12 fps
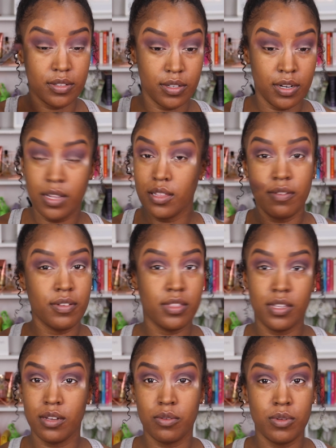And I love a
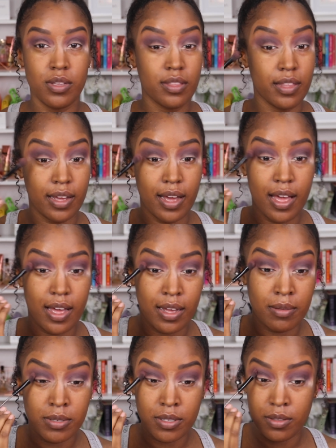thick queen. Like, I
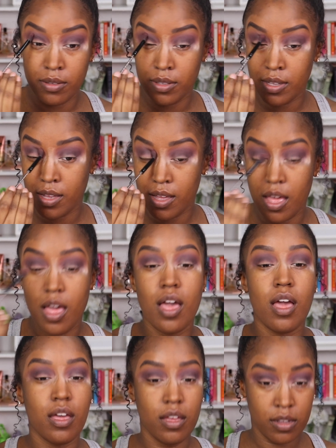absolutely
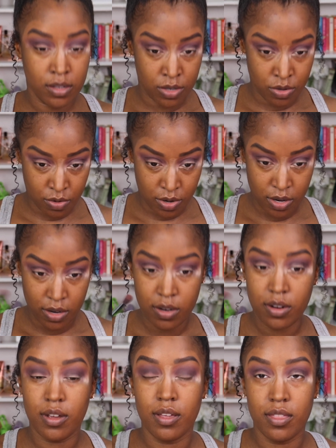adore
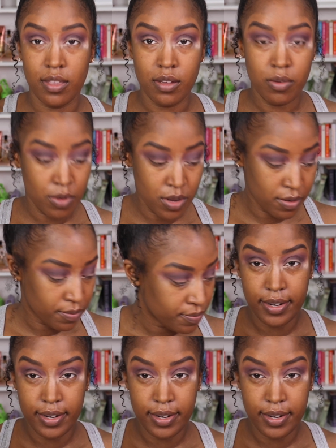a thick queen.